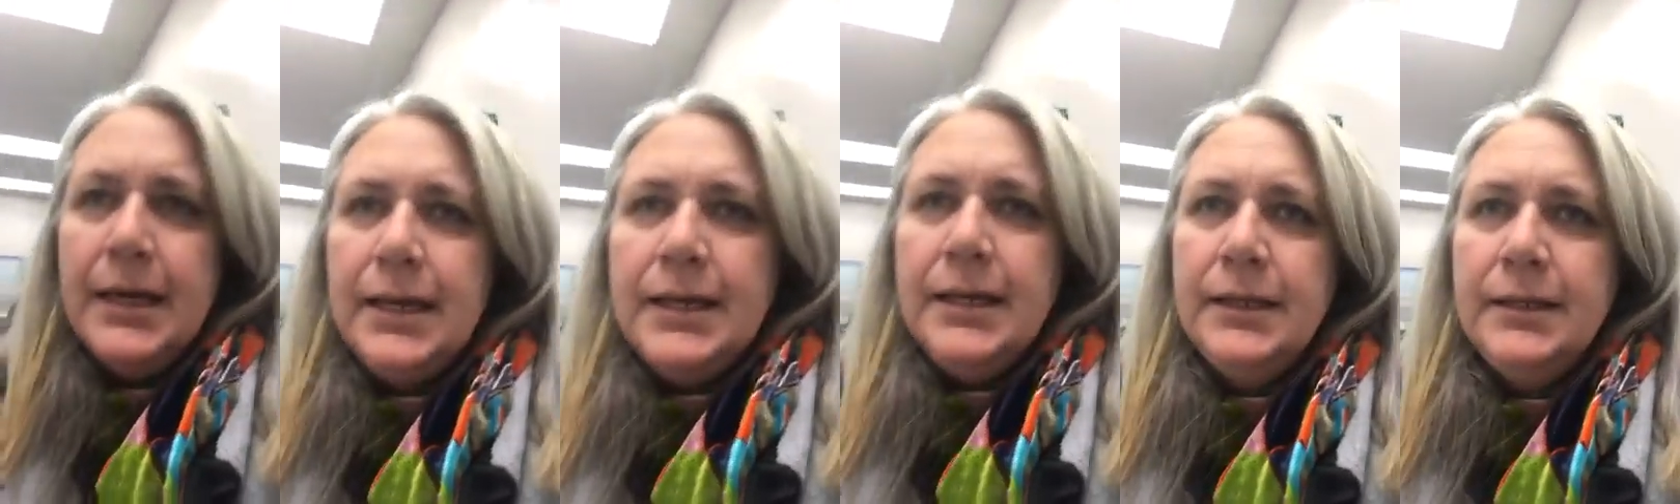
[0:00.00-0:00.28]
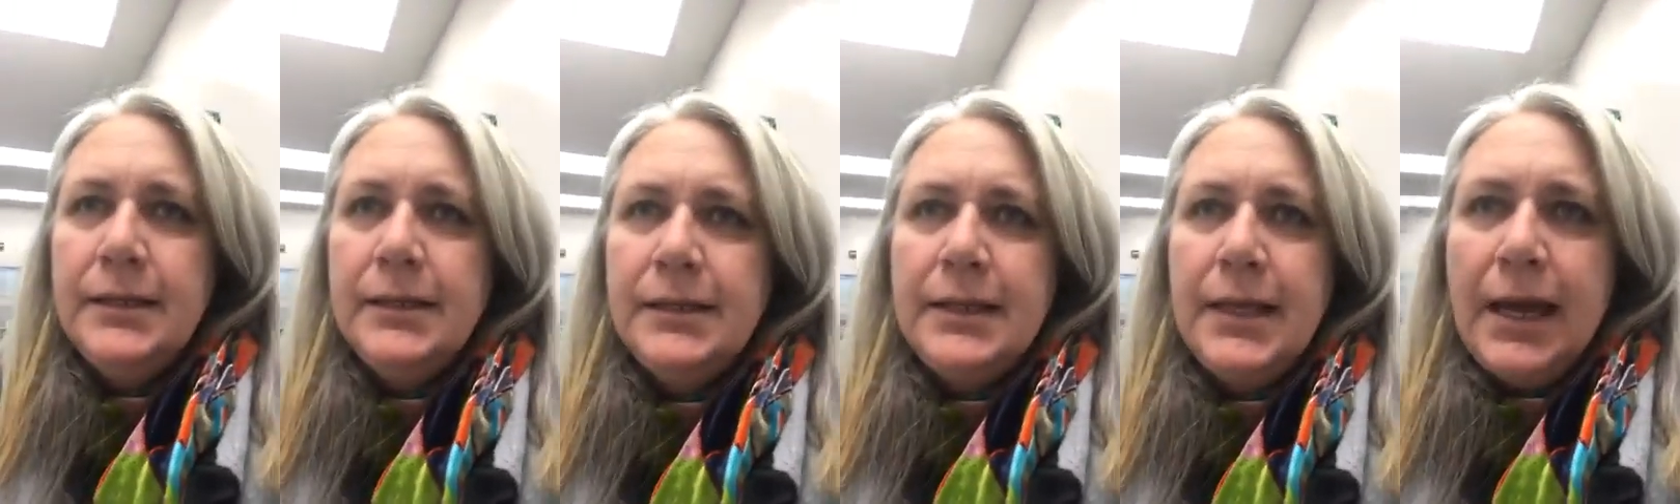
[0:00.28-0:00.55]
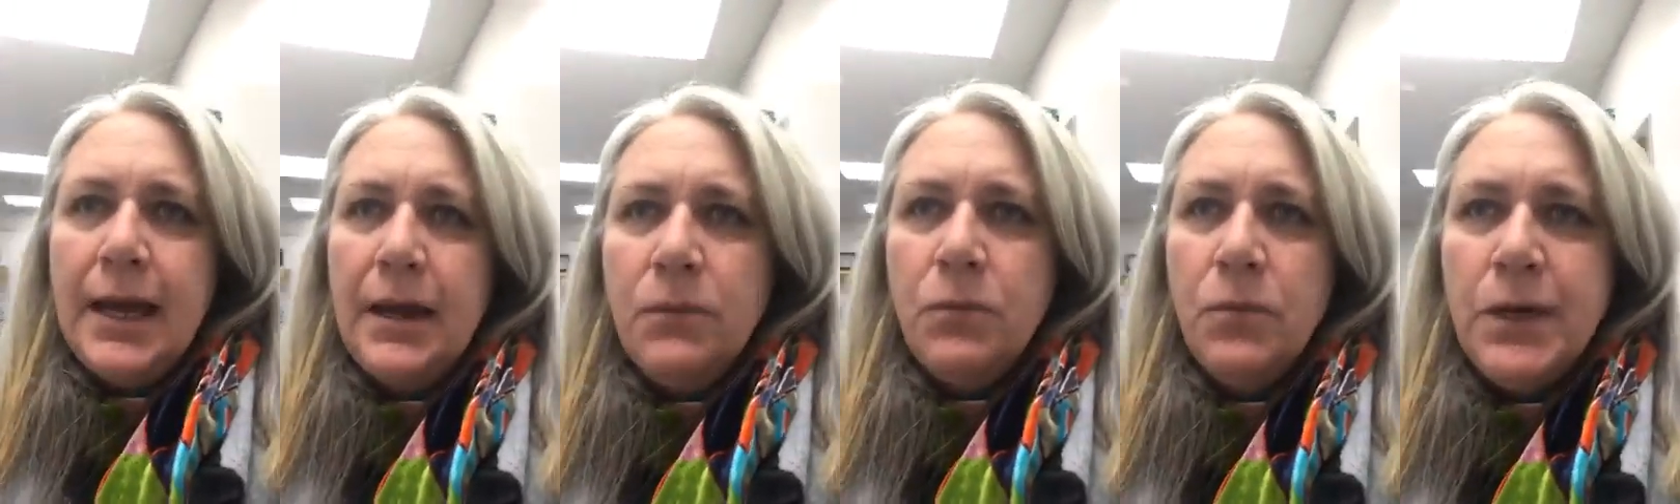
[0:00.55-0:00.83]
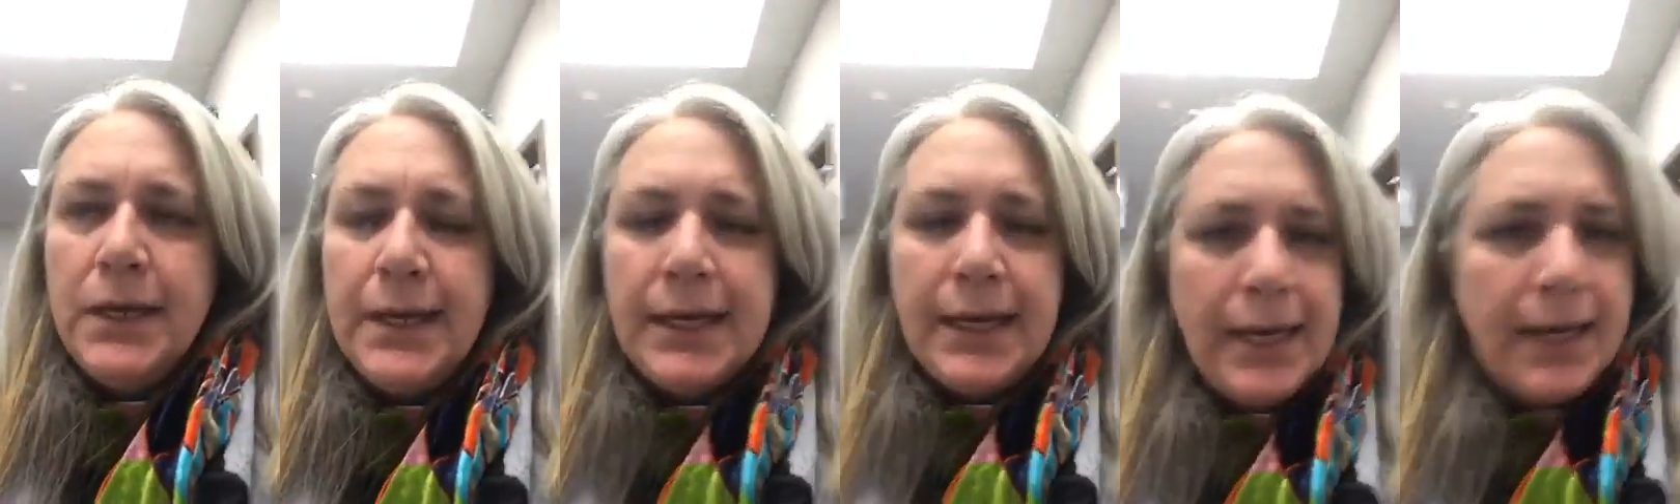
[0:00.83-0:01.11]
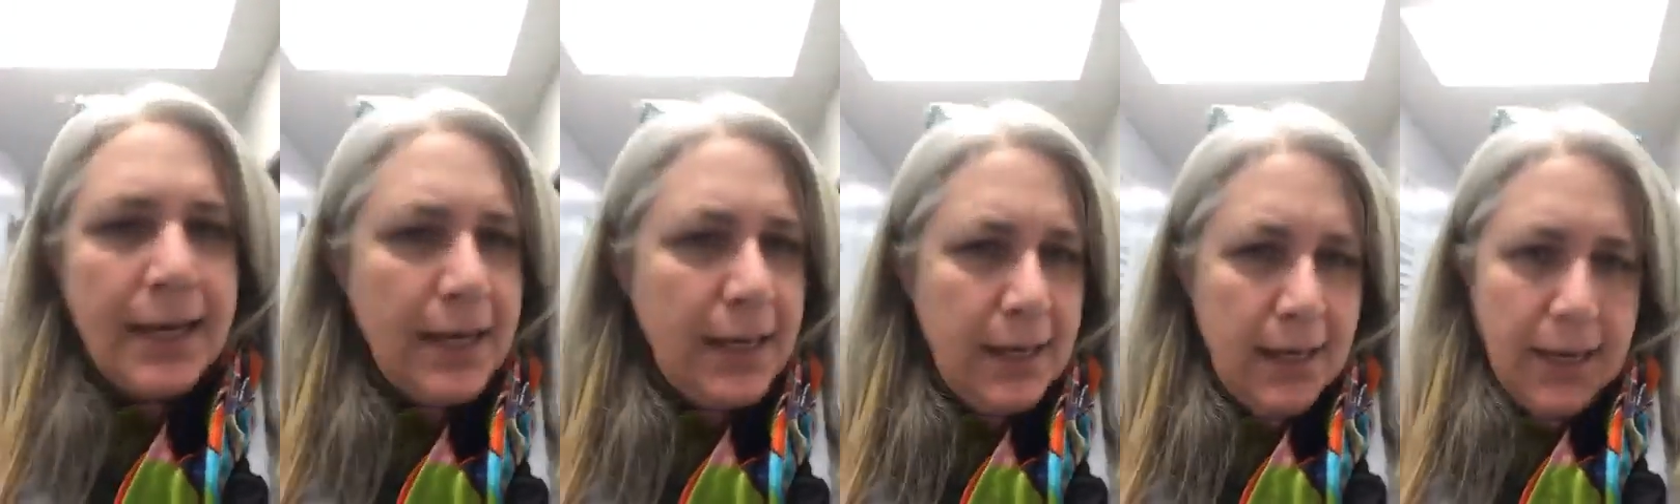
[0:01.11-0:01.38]
is that we
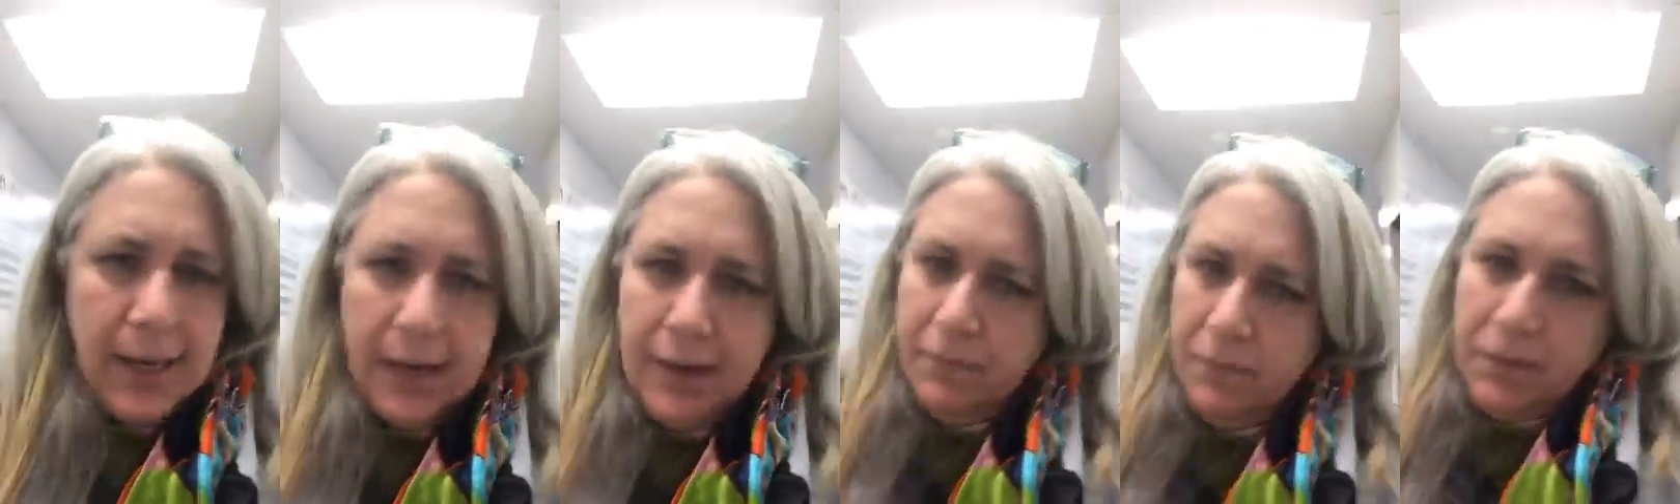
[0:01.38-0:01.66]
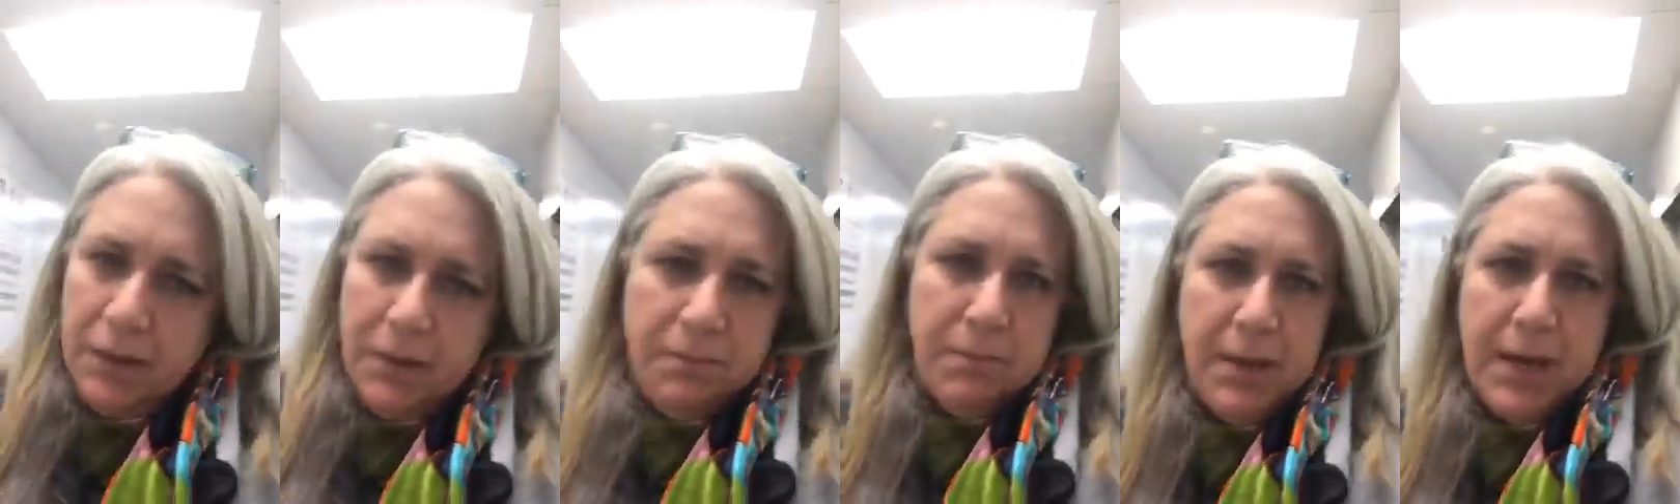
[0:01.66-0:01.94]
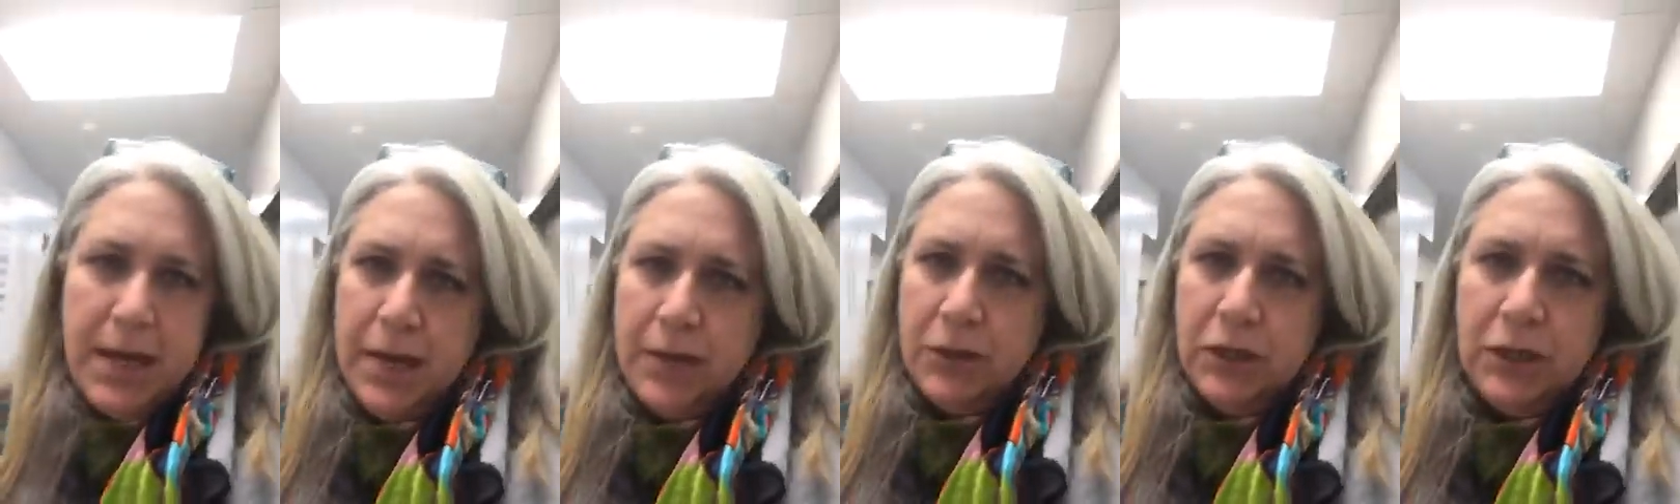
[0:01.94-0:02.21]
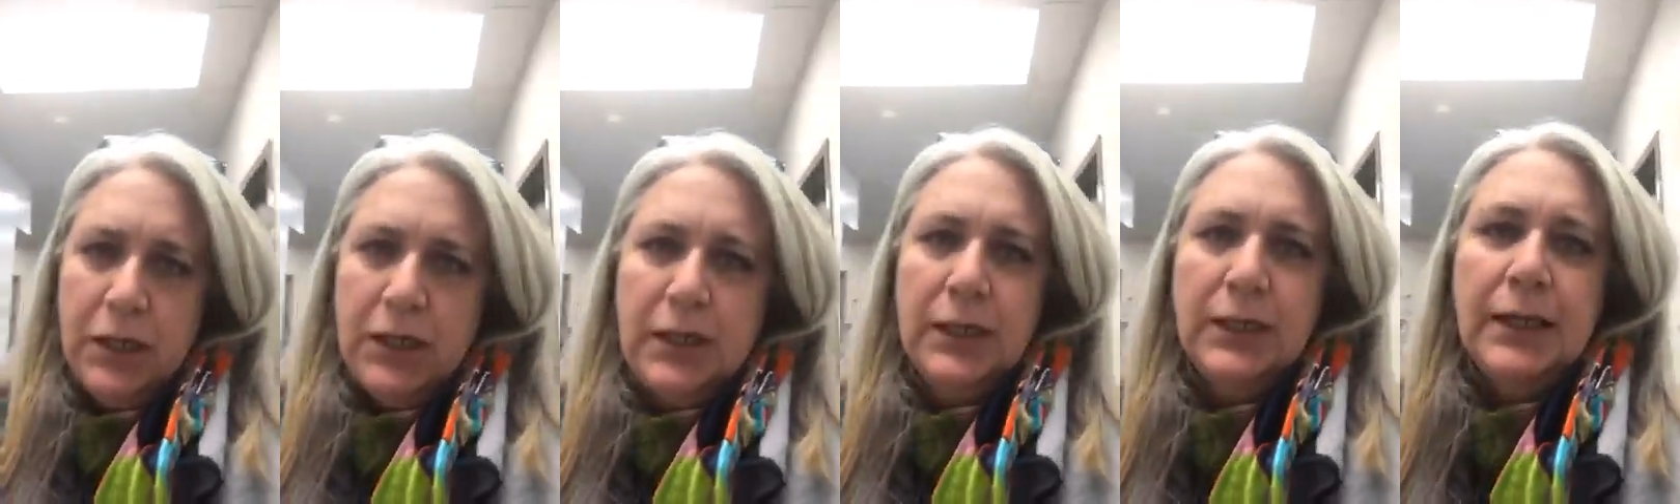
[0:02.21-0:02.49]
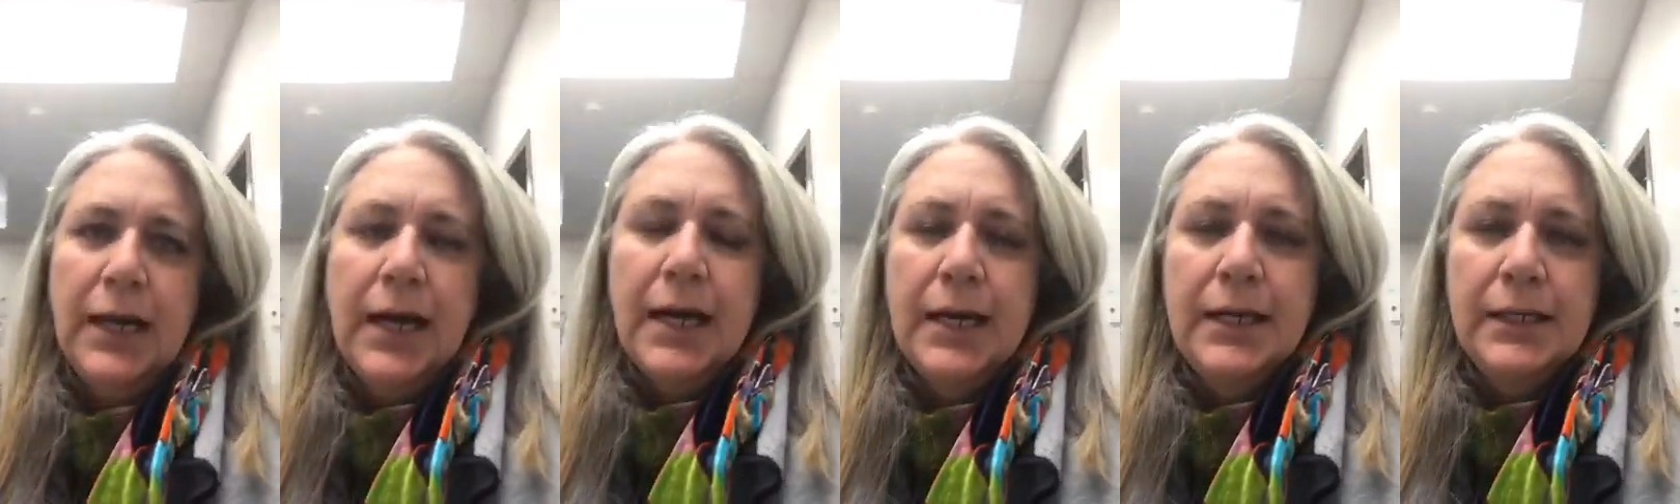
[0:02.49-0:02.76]
can't have compassion
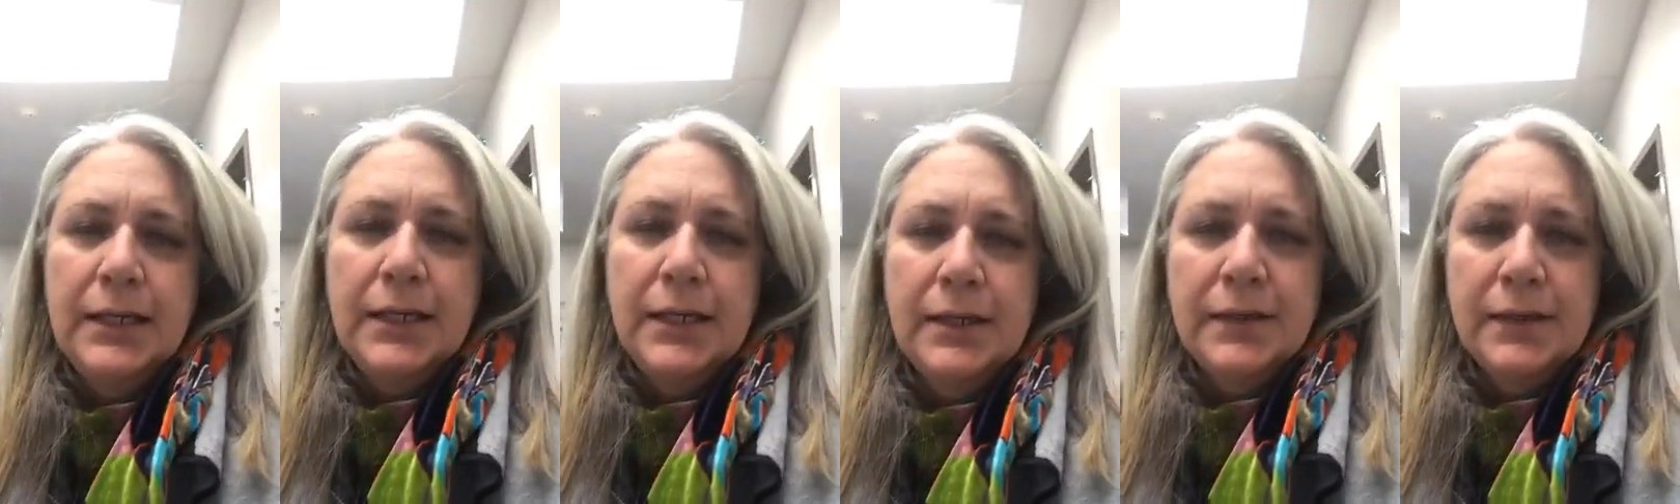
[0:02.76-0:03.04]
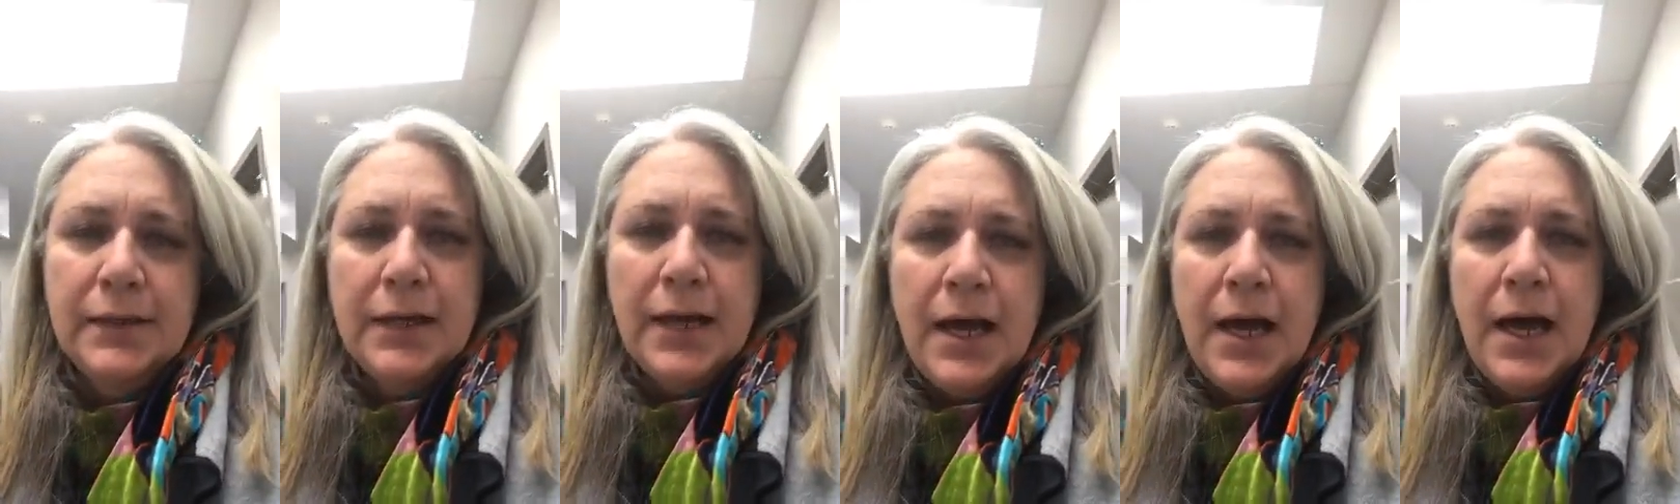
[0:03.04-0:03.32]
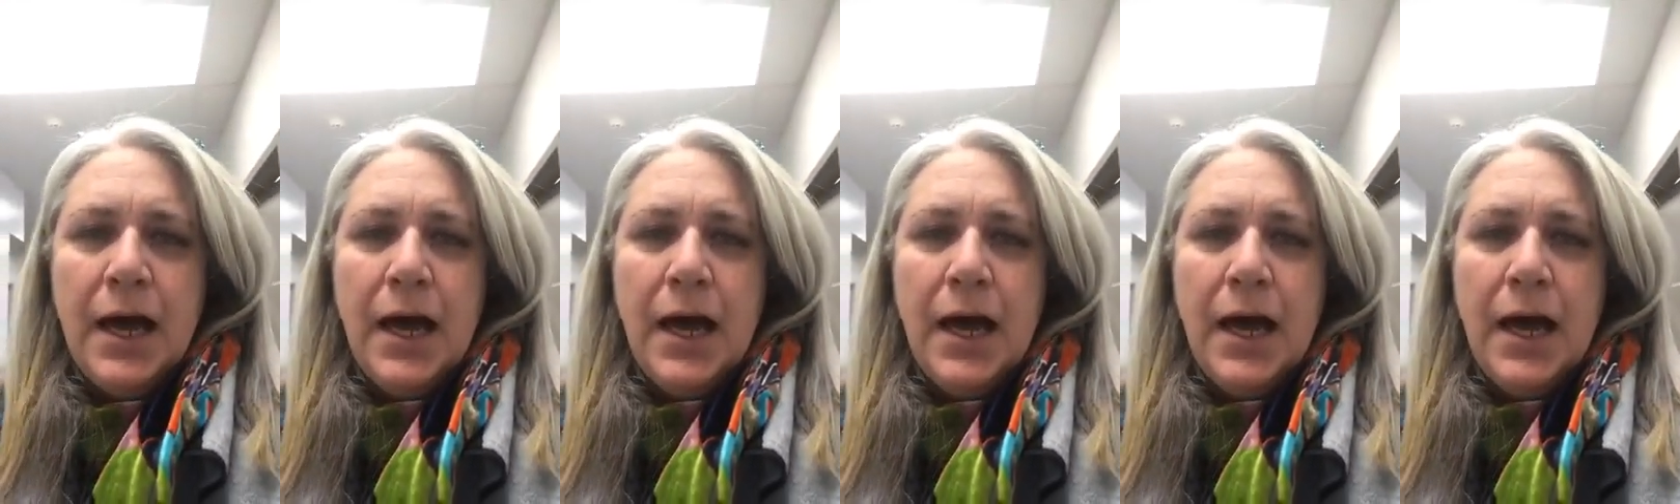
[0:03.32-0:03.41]
and kindness